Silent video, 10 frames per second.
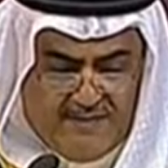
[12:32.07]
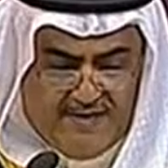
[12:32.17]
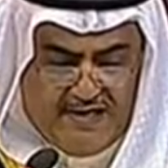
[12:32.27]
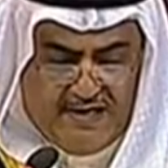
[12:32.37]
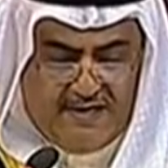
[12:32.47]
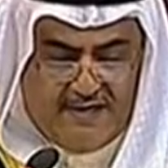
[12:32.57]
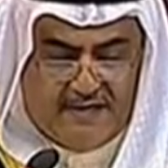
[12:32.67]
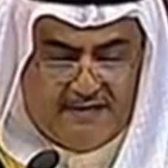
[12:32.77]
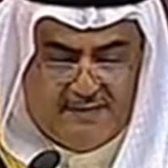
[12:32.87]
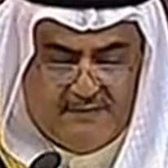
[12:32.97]
threats
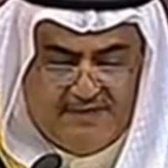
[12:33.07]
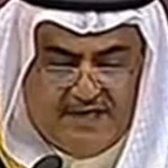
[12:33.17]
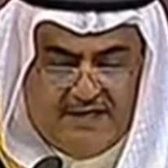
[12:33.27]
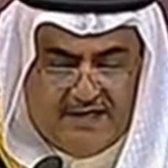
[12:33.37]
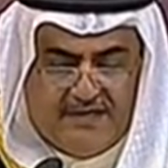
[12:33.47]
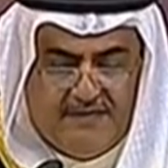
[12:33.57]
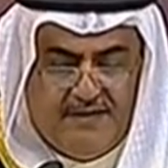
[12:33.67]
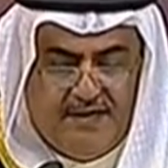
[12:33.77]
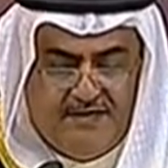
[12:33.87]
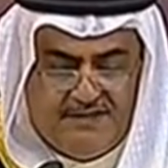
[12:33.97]
posed by the ISIL
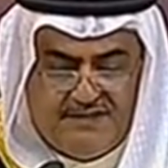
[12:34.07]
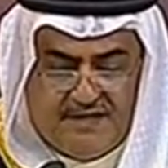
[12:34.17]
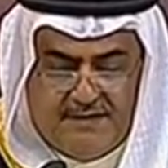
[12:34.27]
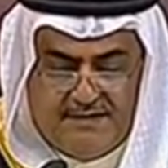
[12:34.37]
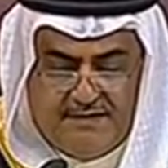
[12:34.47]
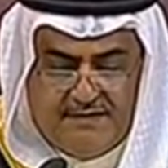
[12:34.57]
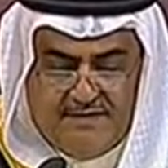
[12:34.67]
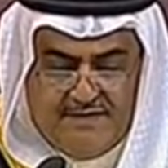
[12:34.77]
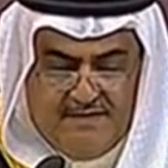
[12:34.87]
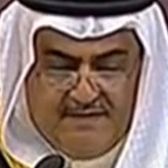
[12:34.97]
terrorist group and the
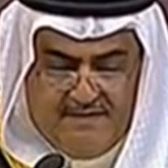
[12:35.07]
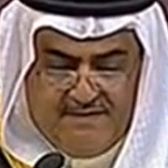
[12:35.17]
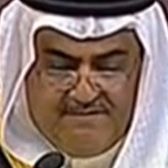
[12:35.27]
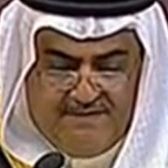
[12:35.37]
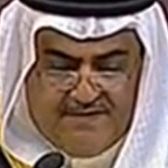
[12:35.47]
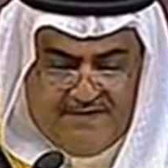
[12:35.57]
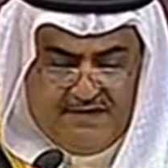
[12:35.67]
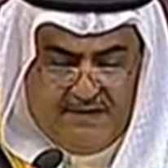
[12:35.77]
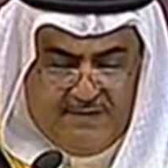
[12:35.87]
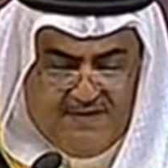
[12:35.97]
Hezbollah
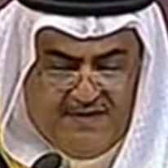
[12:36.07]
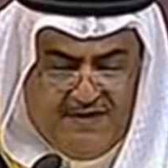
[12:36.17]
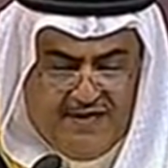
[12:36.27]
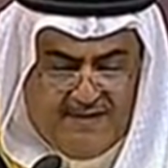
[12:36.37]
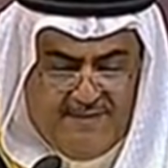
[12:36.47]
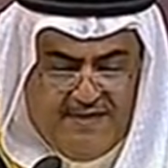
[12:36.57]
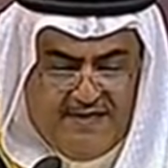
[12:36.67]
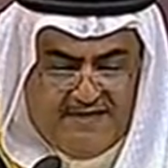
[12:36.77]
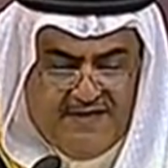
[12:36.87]
terrorist organization.